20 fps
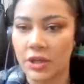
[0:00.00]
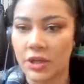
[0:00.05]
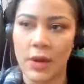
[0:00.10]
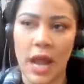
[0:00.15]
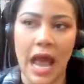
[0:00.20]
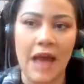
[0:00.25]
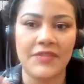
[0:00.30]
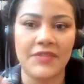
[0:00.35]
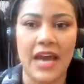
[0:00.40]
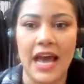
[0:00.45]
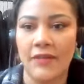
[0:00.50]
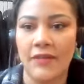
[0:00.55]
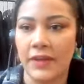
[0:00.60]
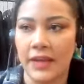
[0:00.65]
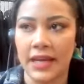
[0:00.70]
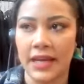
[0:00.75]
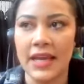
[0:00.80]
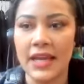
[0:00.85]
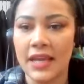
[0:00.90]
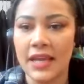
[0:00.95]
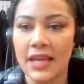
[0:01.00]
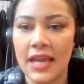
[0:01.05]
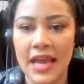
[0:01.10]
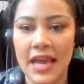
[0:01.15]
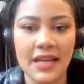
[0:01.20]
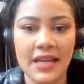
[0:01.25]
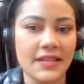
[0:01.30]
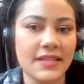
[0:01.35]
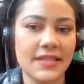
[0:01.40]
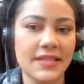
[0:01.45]
You don't have to have like
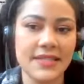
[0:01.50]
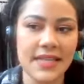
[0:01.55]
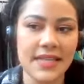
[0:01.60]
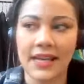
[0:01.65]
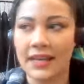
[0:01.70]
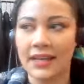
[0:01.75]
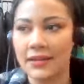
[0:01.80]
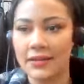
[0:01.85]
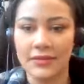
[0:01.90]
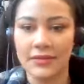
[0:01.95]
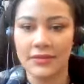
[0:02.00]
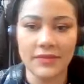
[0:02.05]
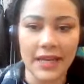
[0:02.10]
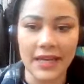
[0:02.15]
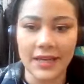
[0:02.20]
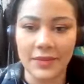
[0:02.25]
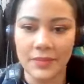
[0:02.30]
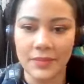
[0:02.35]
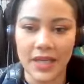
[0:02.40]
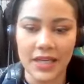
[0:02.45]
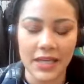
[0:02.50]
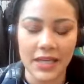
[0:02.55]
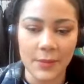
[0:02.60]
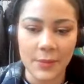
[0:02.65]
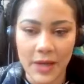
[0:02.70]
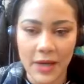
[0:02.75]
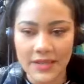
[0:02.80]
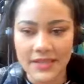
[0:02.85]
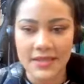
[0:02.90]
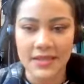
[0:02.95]
an insane like media
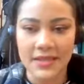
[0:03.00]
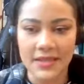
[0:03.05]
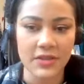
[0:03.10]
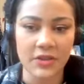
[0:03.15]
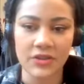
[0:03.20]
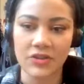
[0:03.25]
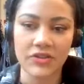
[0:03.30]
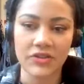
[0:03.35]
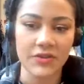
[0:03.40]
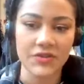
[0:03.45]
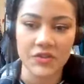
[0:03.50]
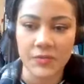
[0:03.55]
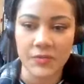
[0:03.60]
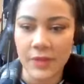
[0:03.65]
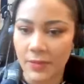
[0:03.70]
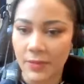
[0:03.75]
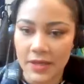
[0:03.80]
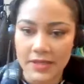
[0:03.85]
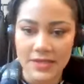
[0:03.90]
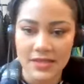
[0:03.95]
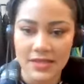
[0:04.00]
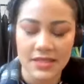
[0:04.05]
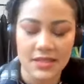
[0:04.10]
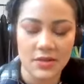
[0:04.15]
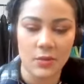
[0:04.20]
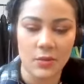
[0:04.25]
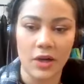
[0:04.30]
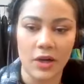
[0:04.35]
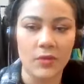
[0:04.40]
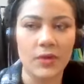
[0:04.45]
presence or social media presence
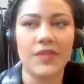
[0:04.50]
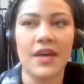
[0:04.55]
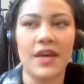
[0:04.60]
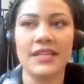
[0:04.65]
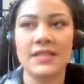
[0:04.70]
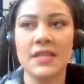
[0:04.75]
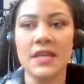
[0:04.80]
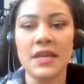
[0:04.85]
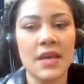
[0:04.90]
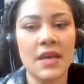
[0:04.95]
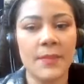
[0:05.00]
to work with us,